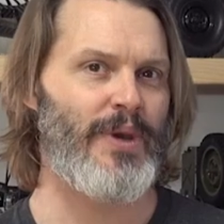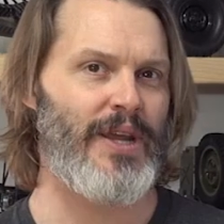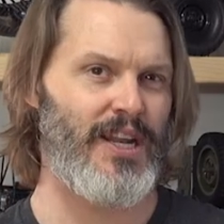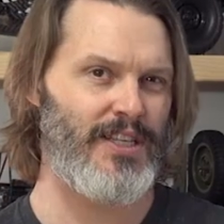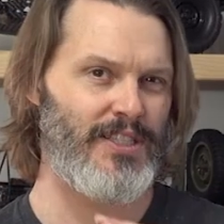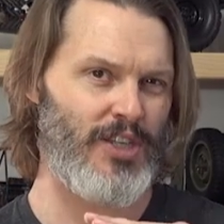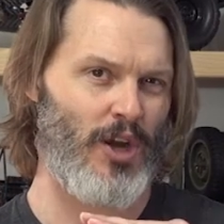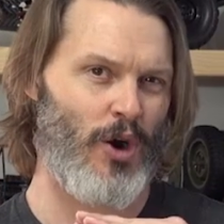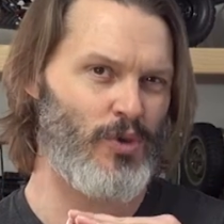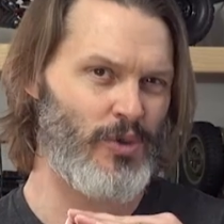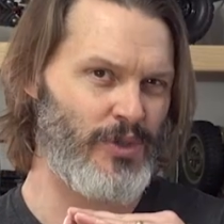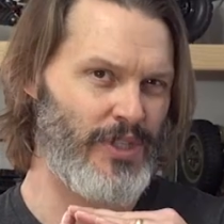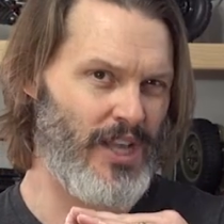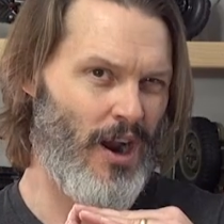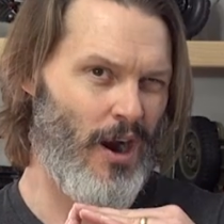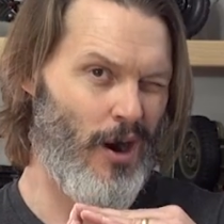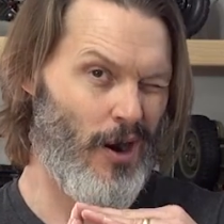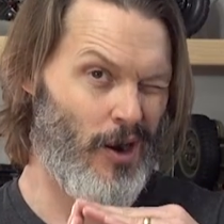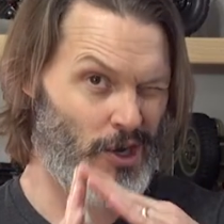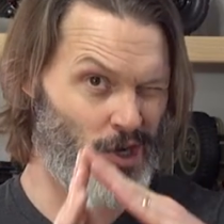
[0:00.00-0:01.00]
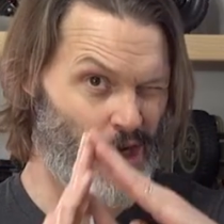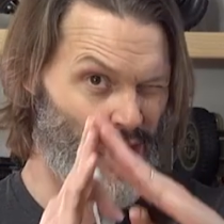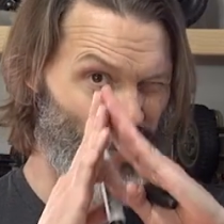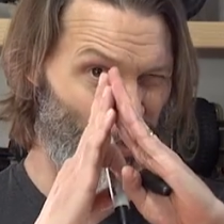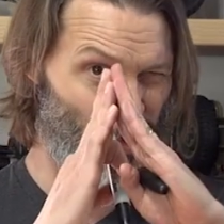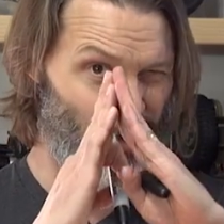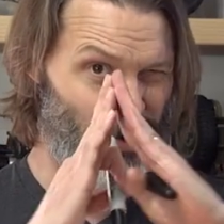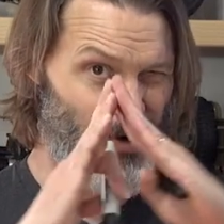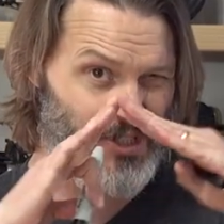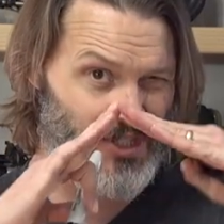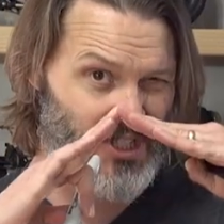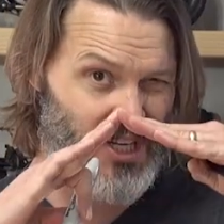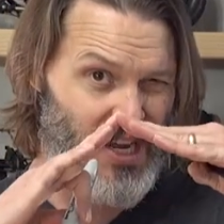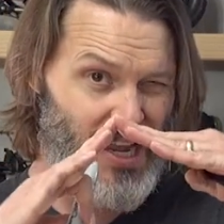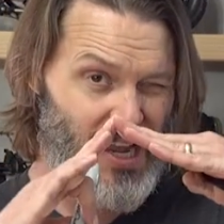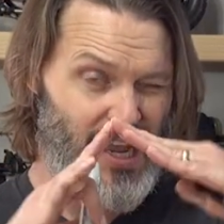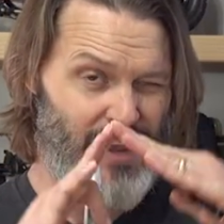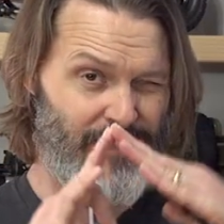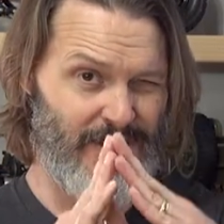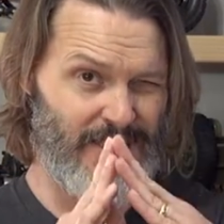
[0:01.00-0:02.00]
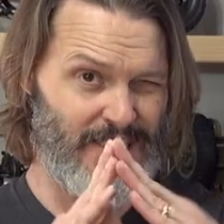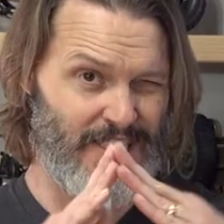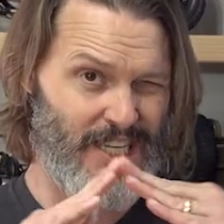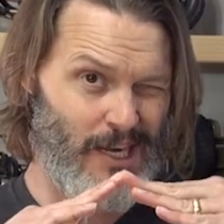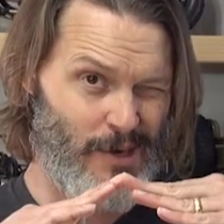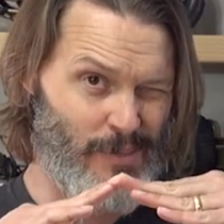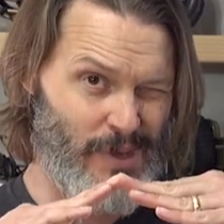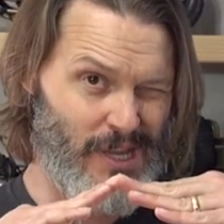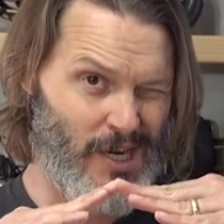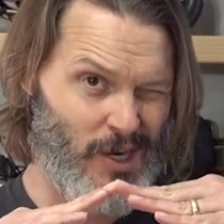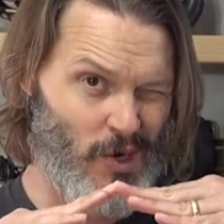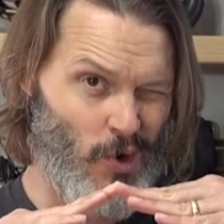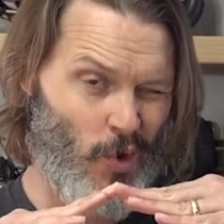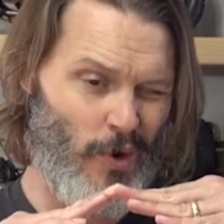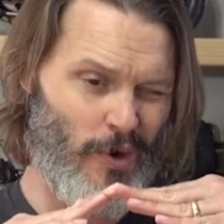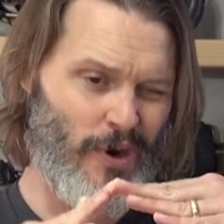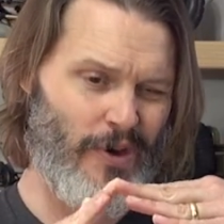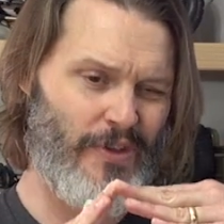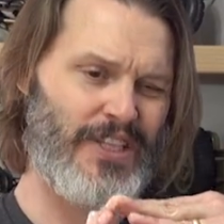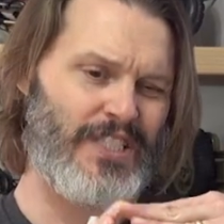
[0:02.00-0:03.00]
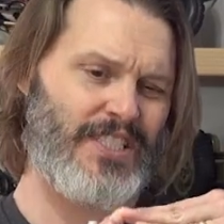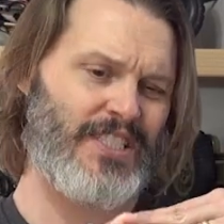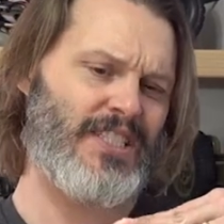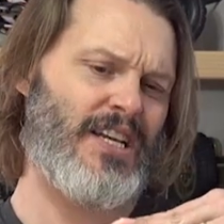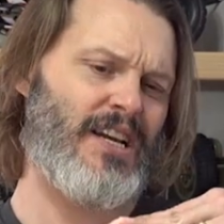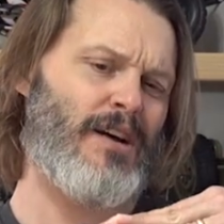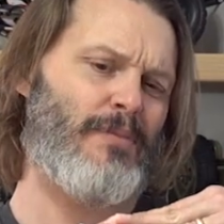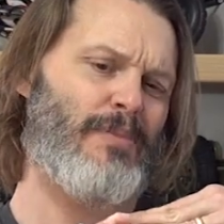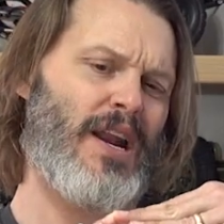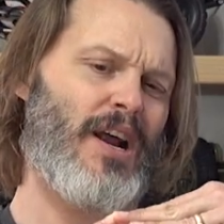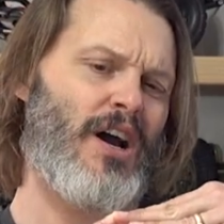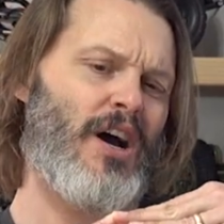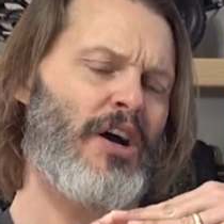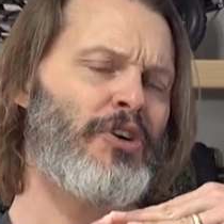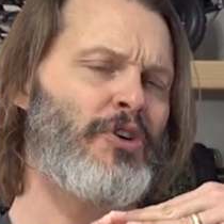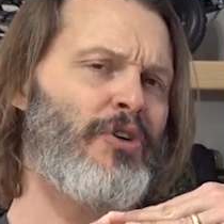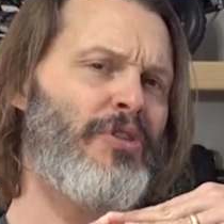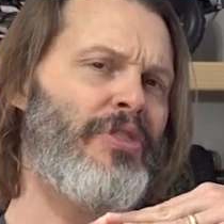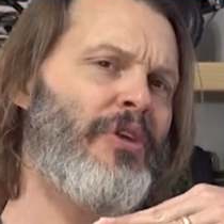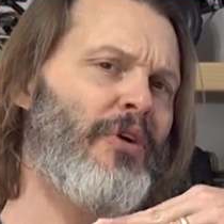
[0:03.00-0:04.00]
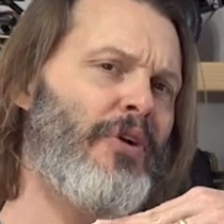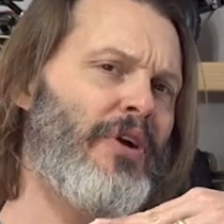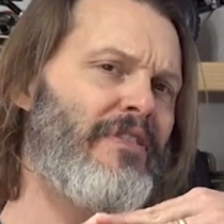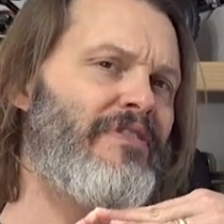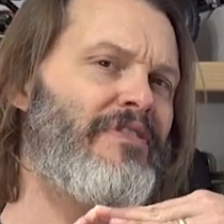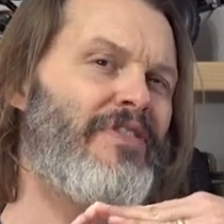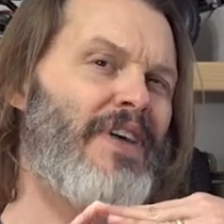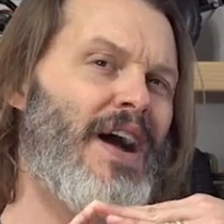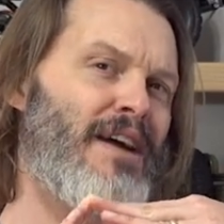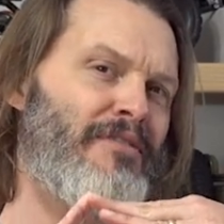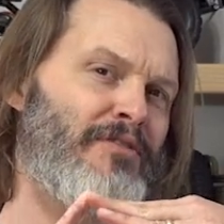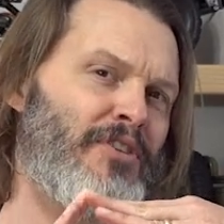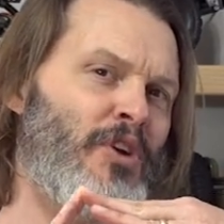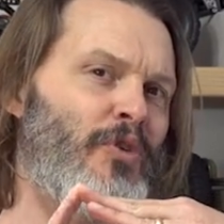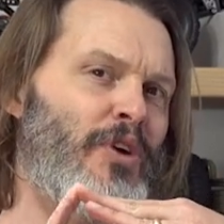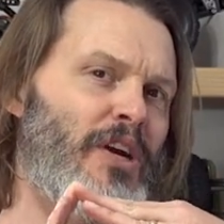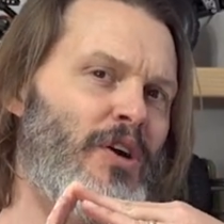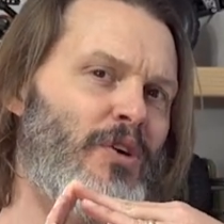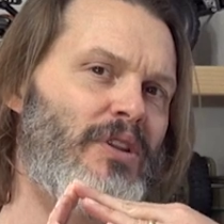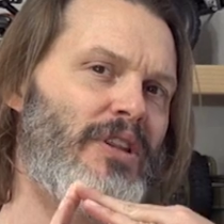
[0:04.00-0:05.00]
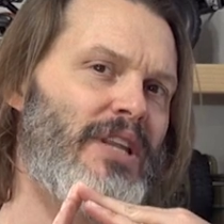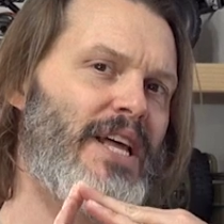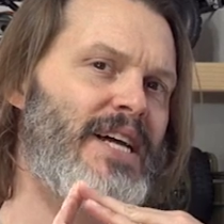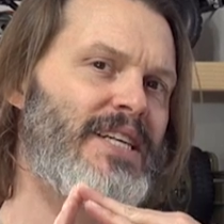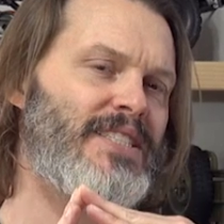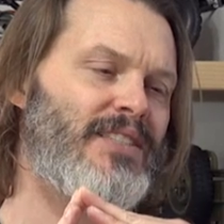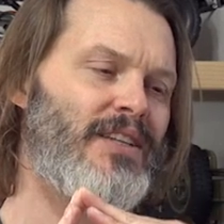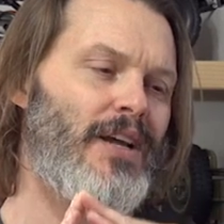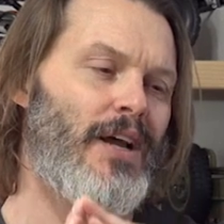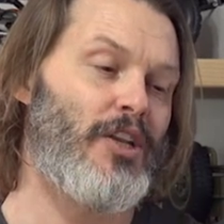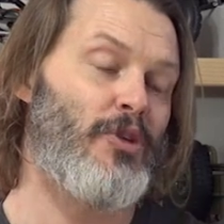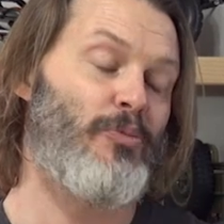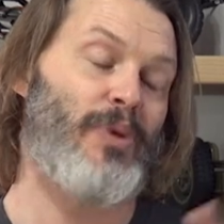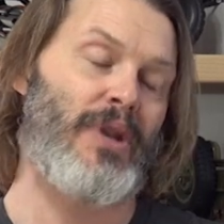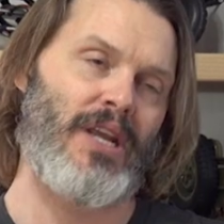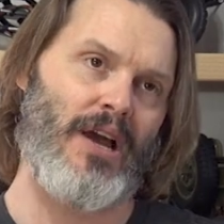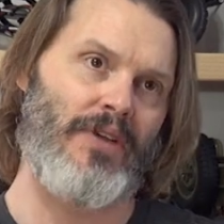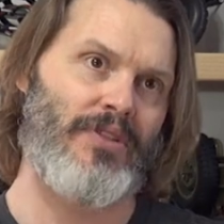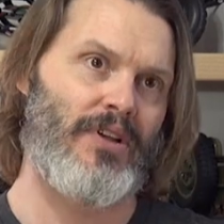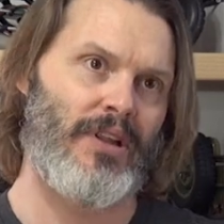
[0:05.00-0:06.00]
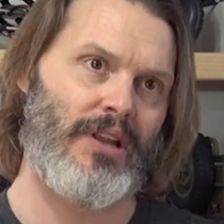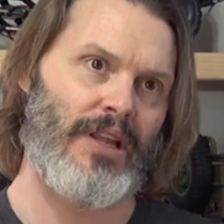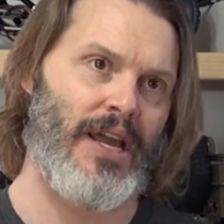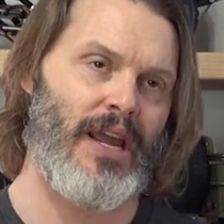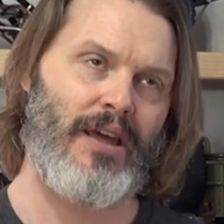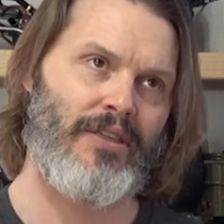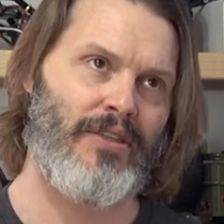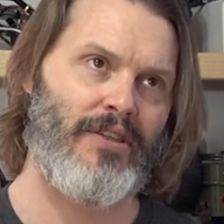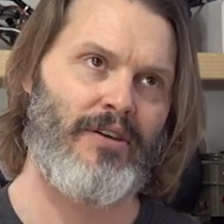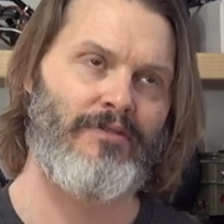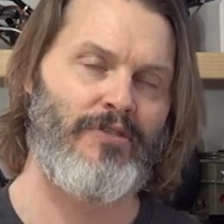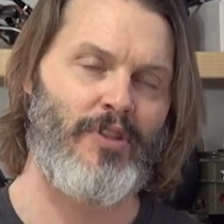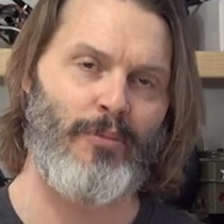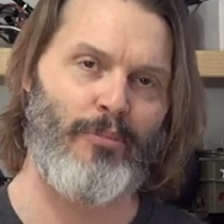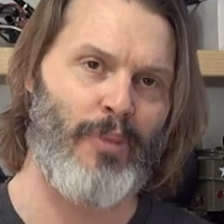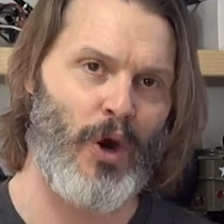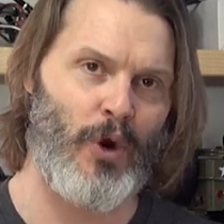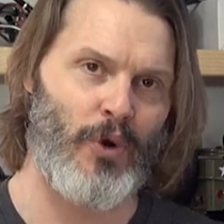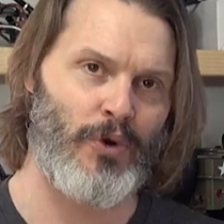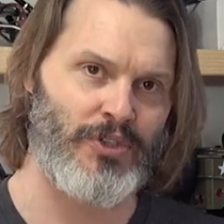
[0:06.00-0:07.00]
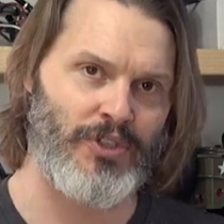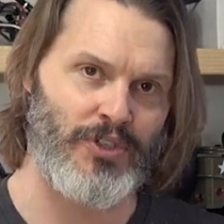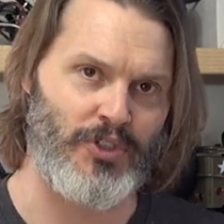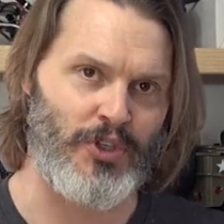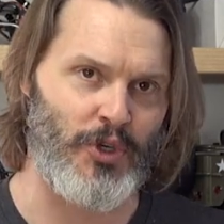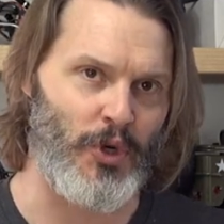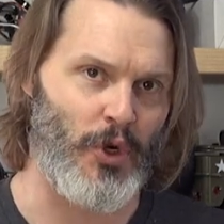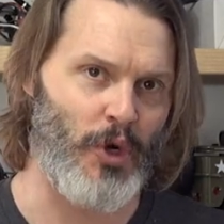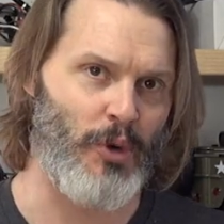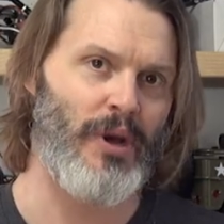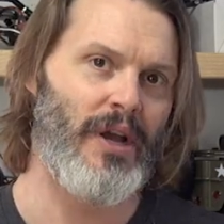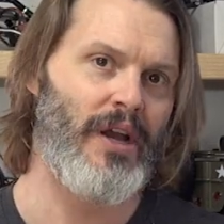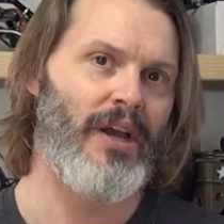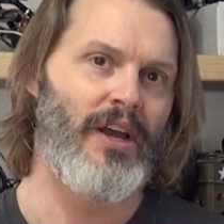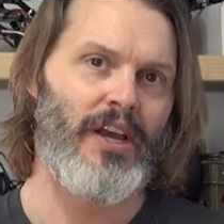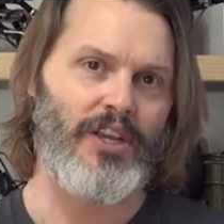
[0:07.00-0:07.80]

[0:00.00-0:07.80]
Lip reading: It is only hard corners. If it's going to be a corner that's about 135 degree or less, depending on the length of the Bowden tube,